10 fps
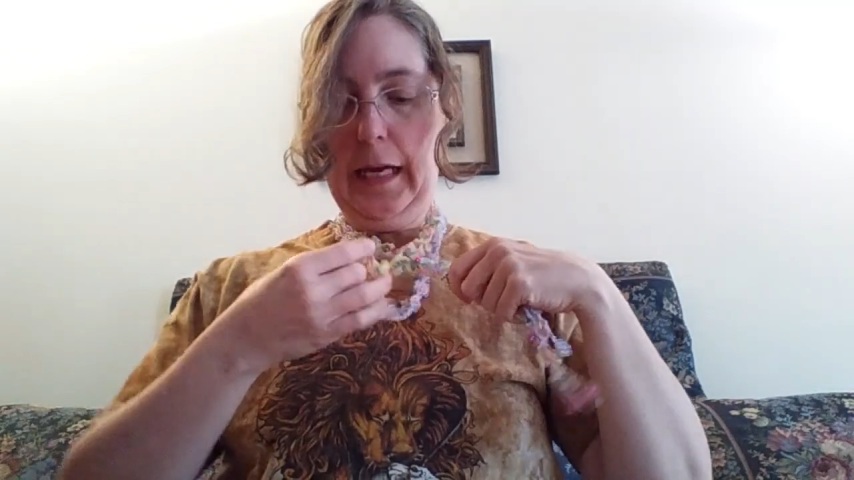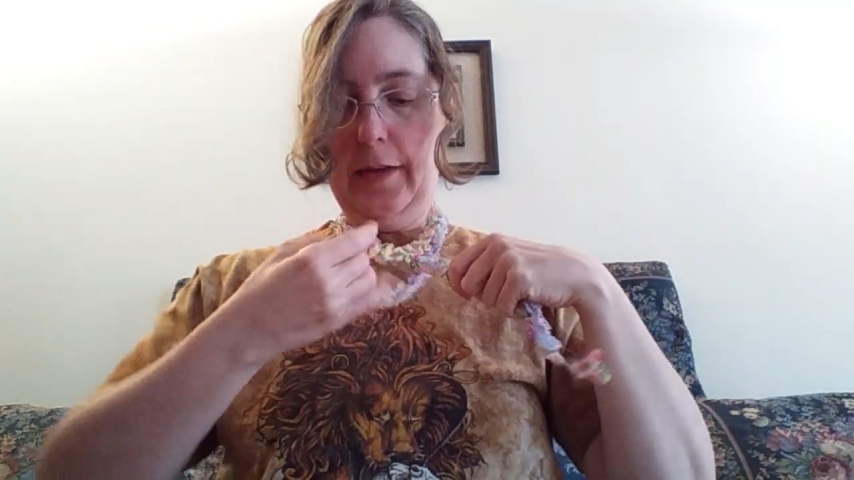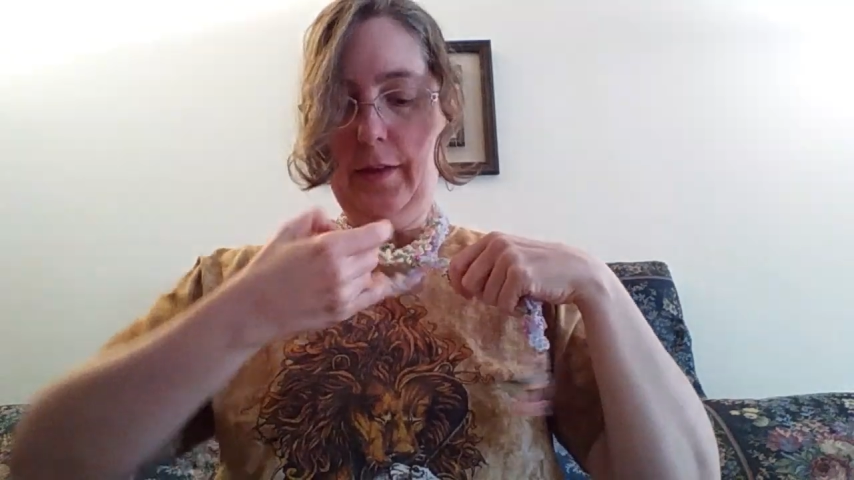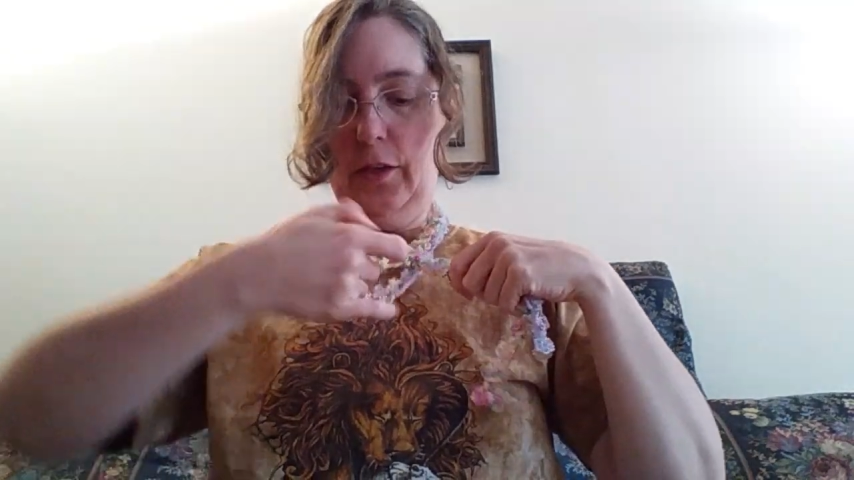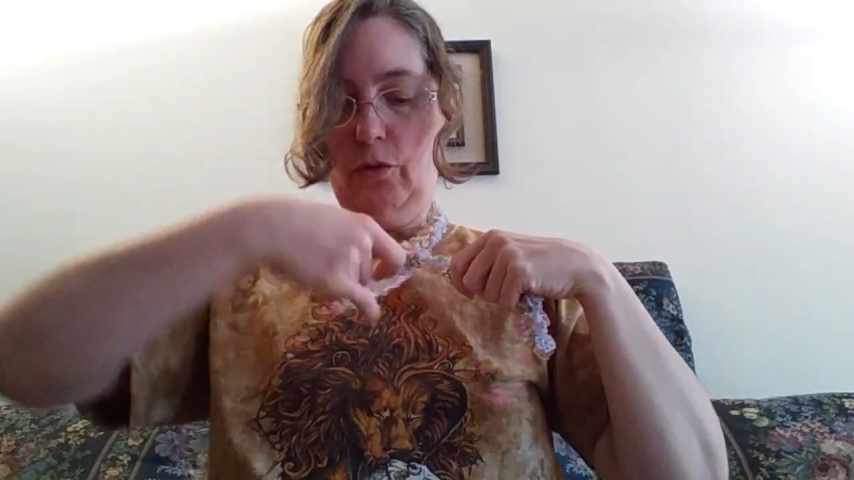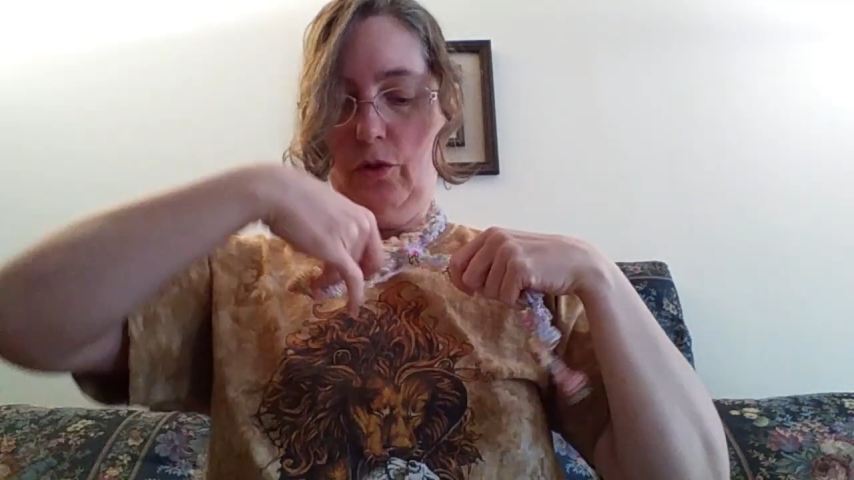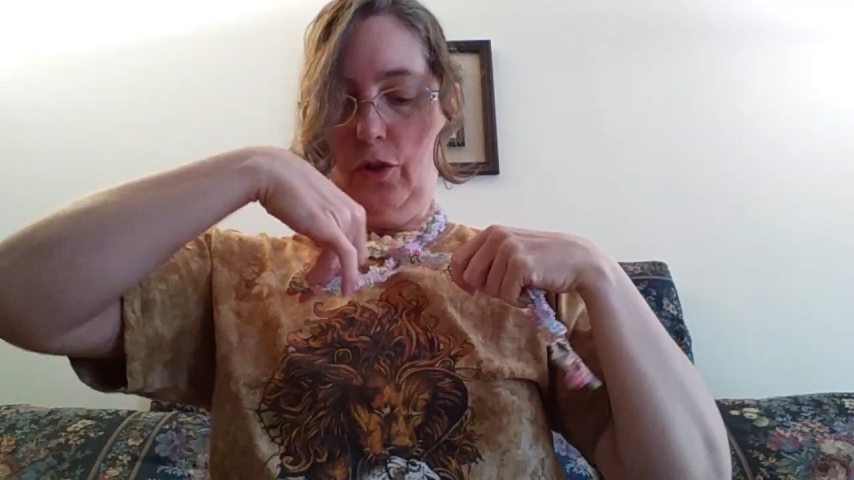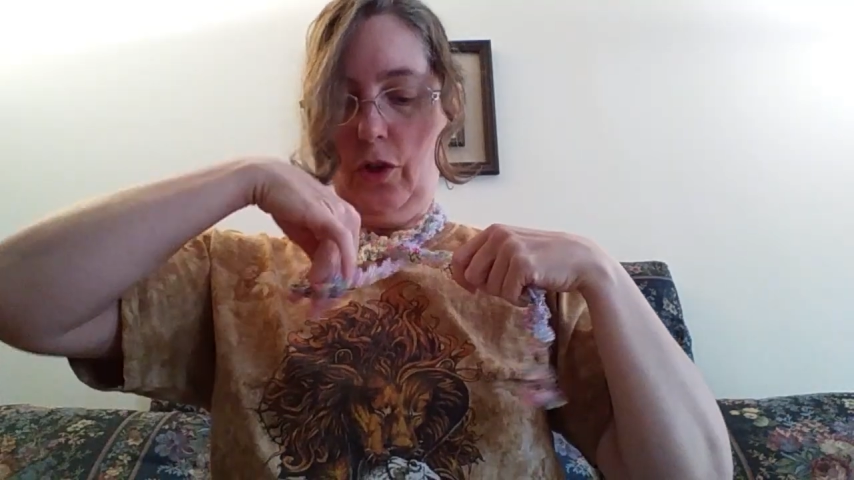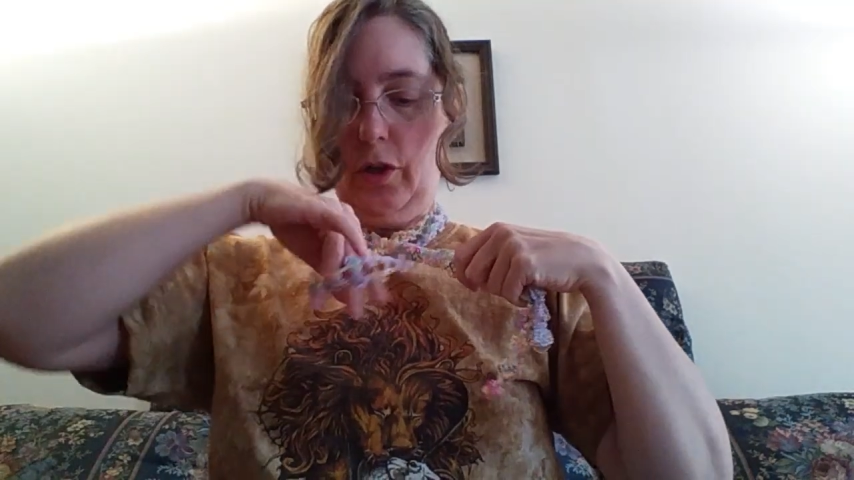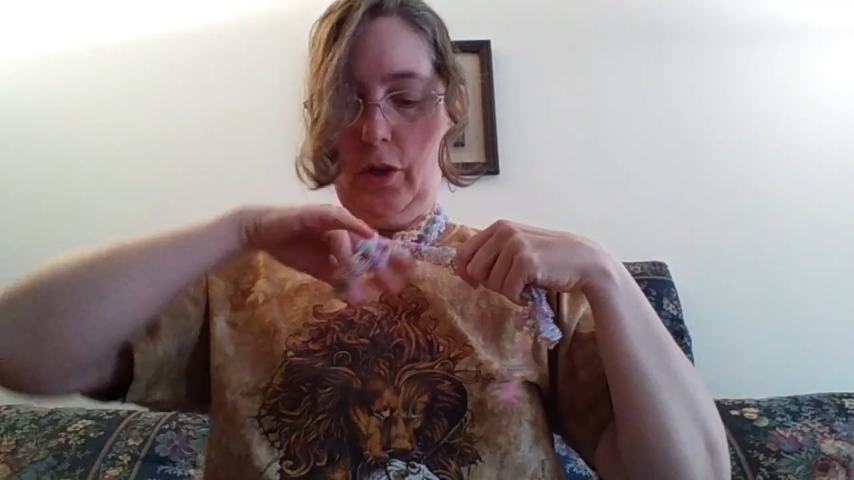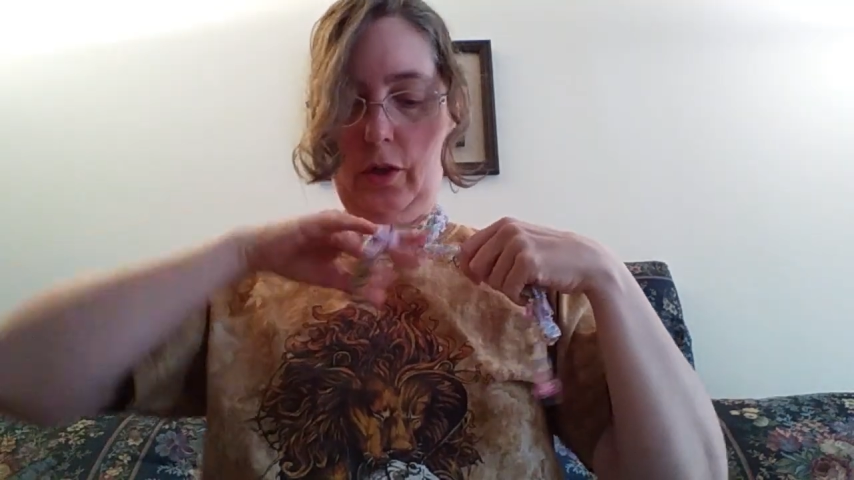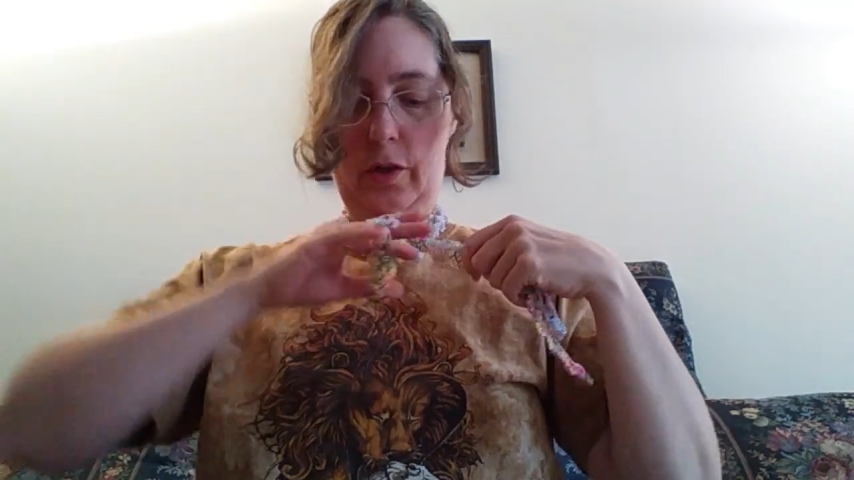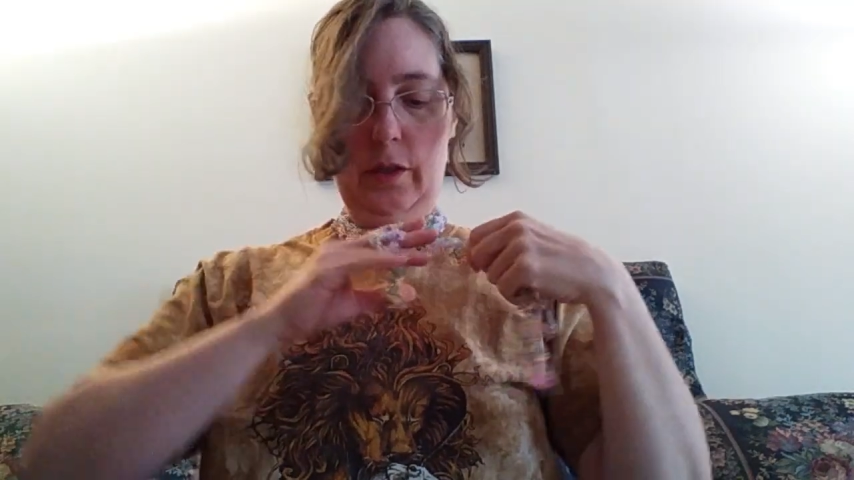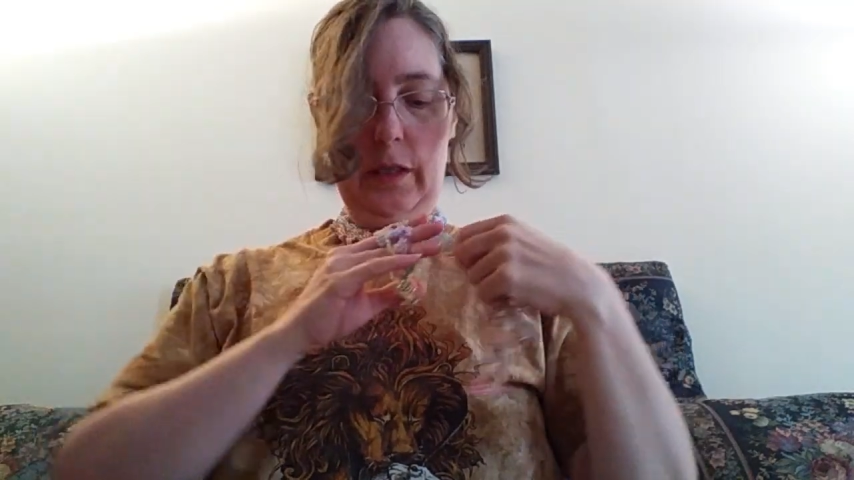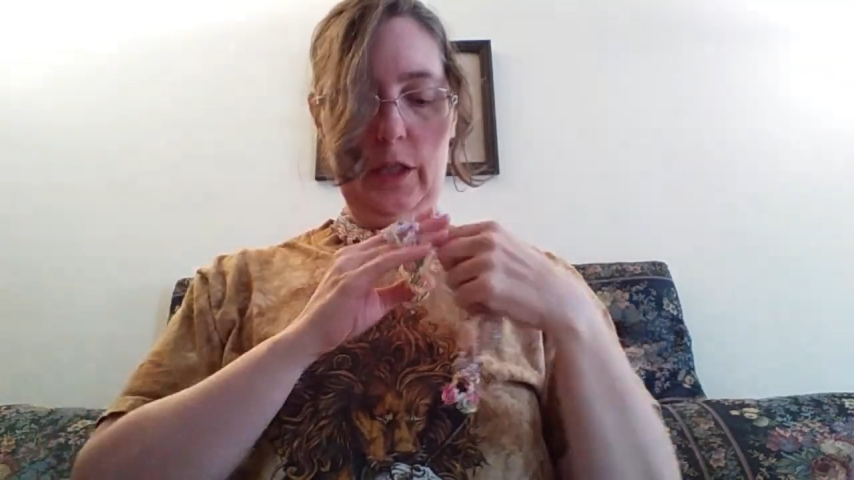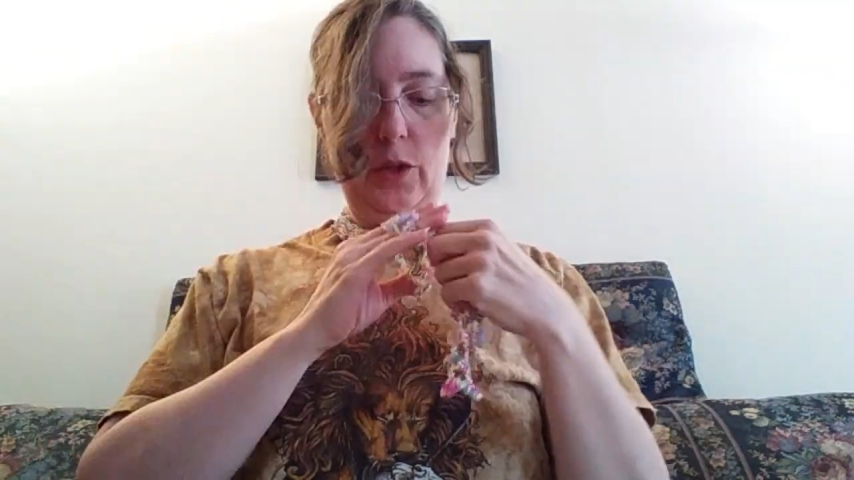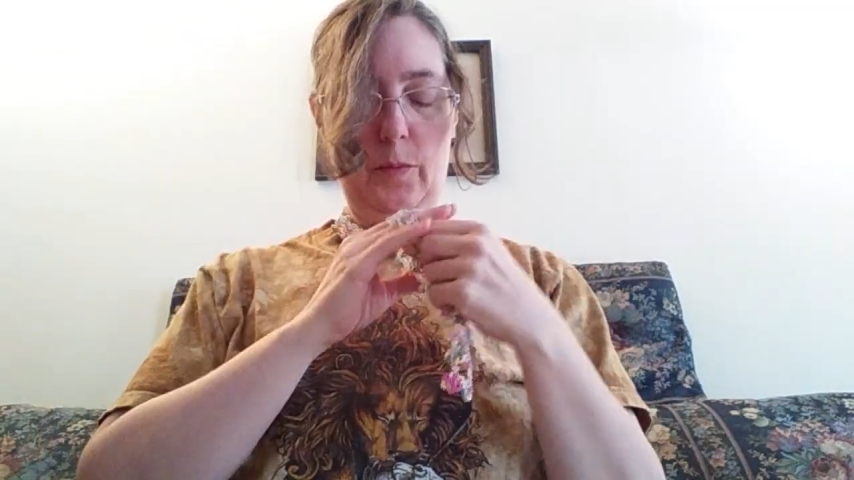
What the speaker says: and then you turn and you